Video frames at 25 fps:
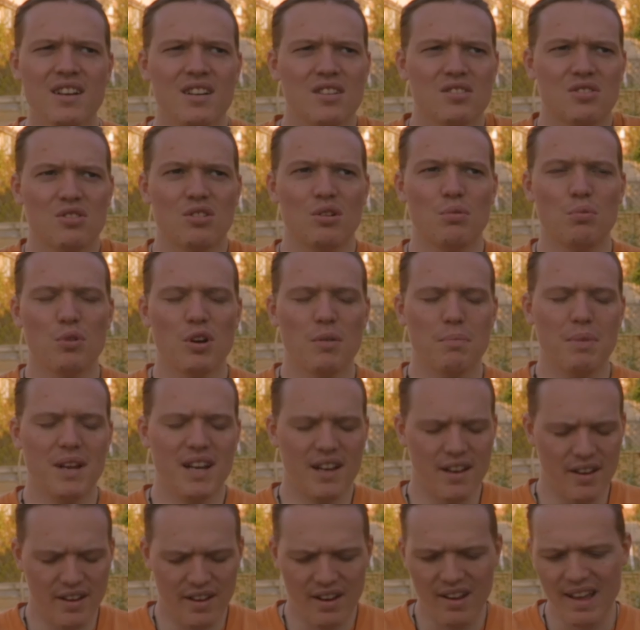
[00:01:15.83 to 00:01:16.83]
So it would have been
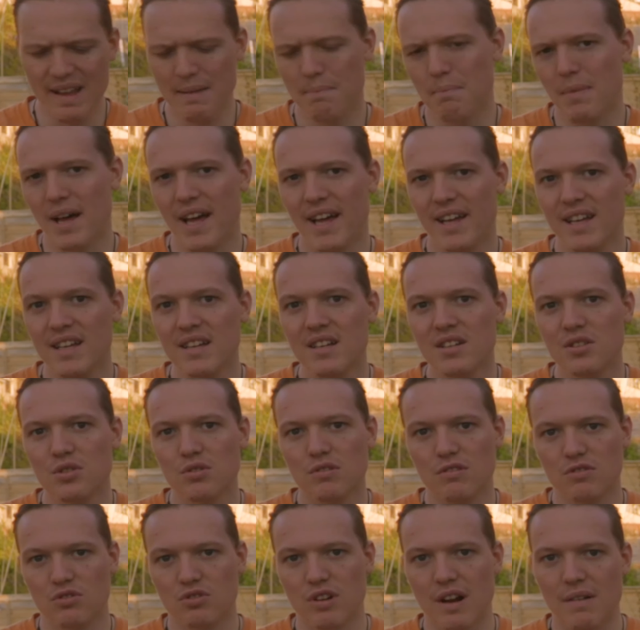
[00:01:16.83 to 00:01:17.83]
a nightmare
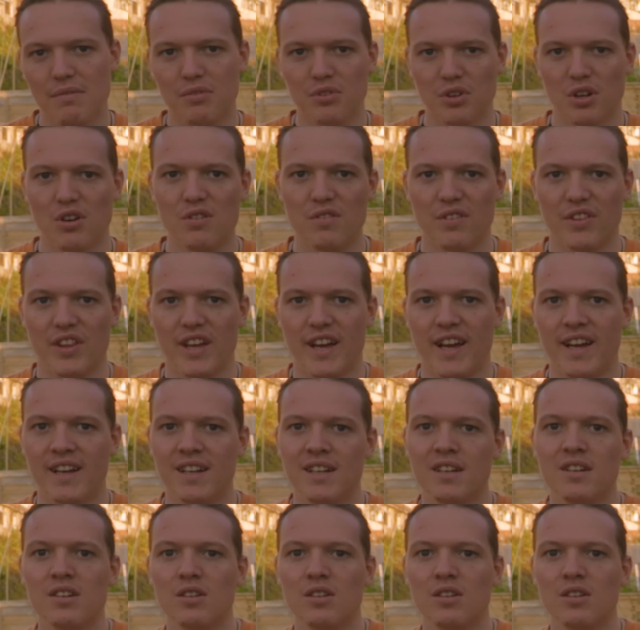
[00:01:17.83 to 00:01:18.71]
to have travelled over there,